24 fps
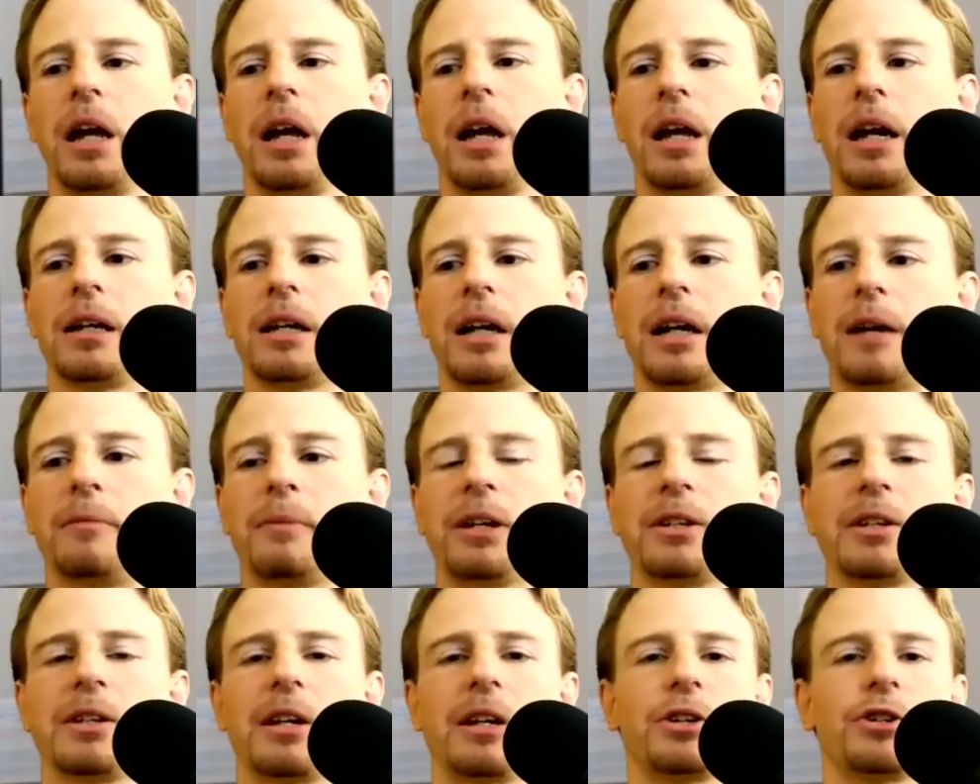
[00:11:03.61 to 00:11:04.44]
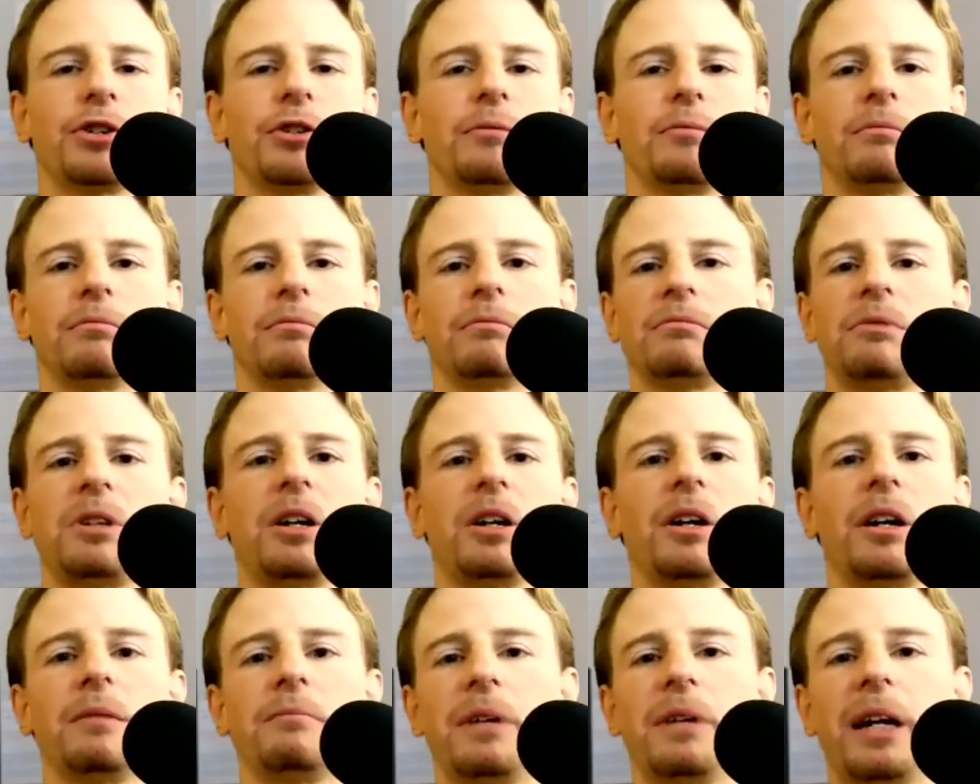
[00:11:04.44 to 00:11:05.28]
a climbing session
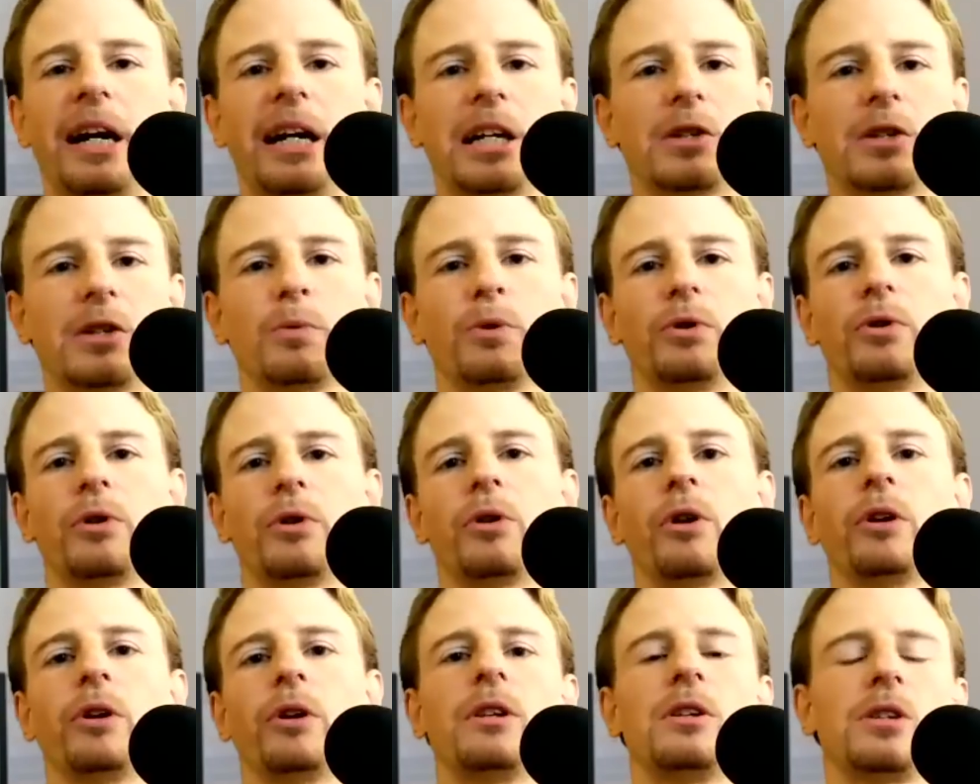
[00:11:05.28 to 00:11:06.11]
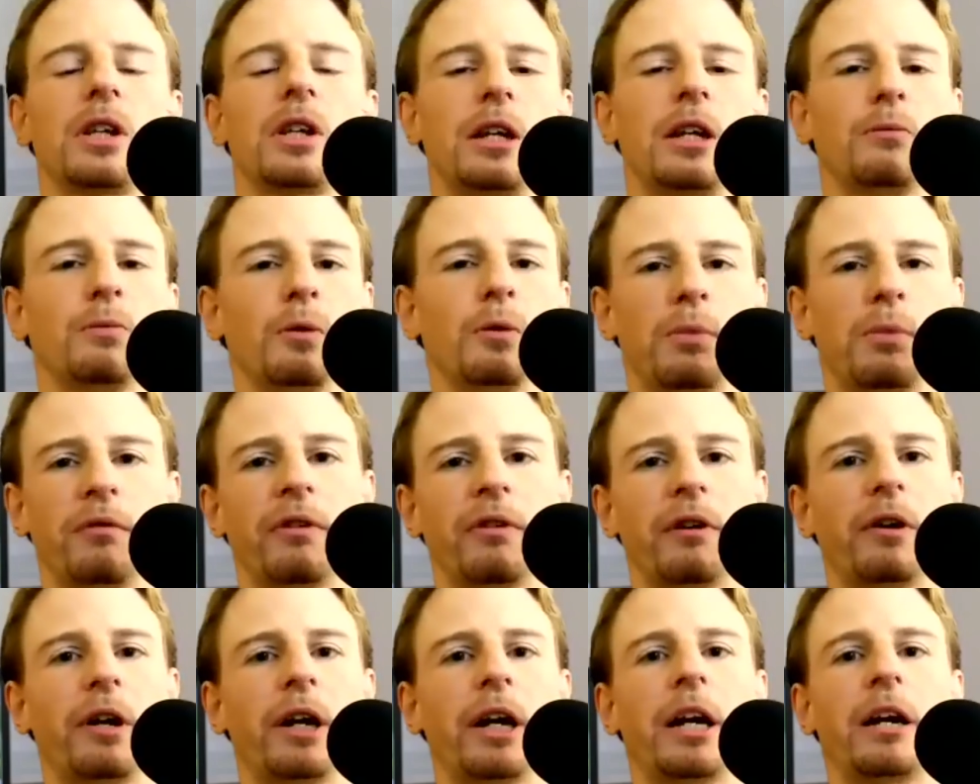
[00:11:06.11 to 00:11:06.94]
your hands would hurt the skin would be
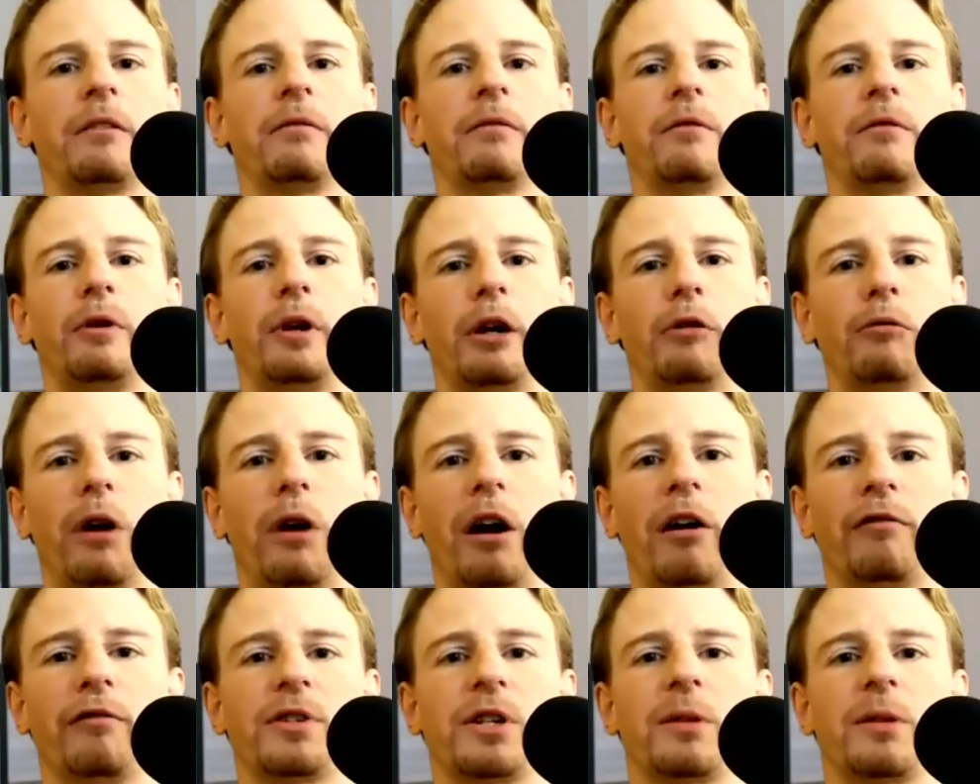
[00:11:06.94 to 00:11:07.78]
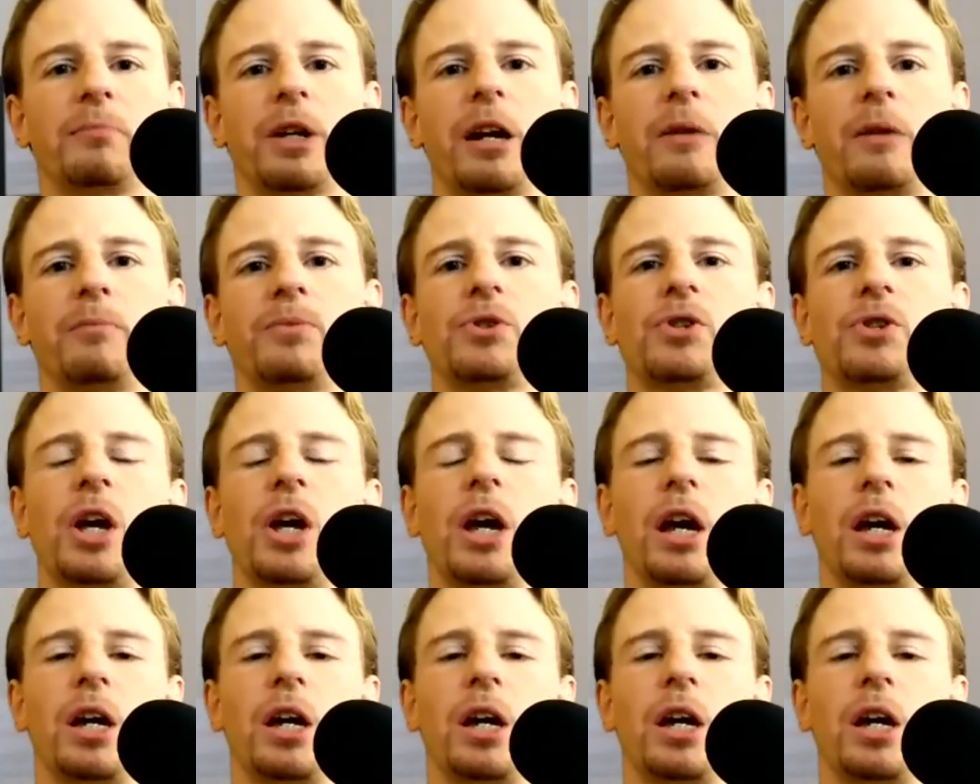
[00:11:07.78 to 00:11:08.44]
very very rough sometimes